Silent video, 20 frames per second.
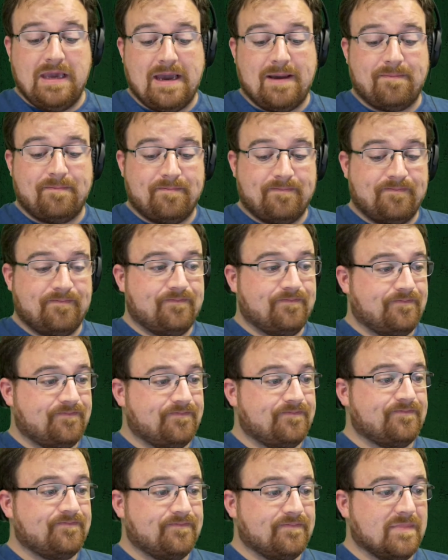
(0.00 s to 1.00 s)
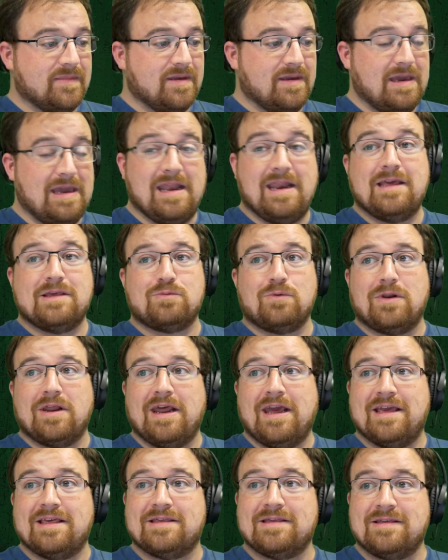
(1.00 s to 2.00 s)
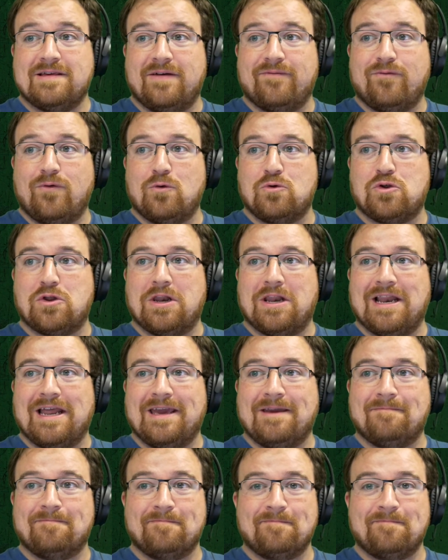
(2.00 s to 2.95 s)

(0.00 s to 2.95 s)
it is what it is, unfortunately.